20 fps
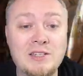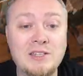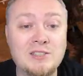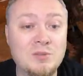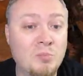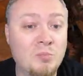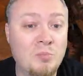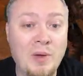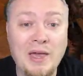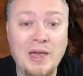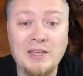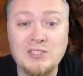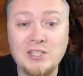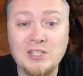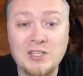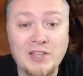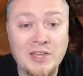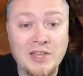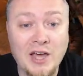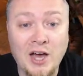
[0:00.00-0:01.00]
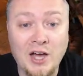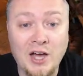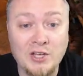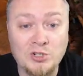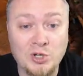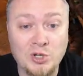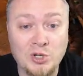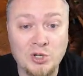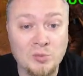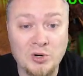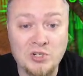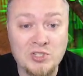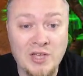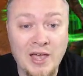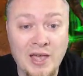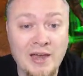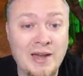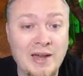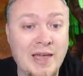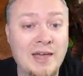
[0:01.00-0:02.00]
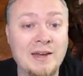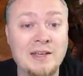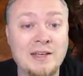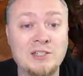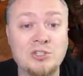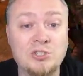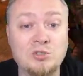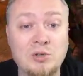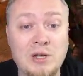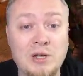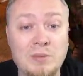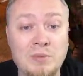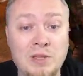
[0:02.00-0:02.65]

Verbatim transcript: basically 100% and extremely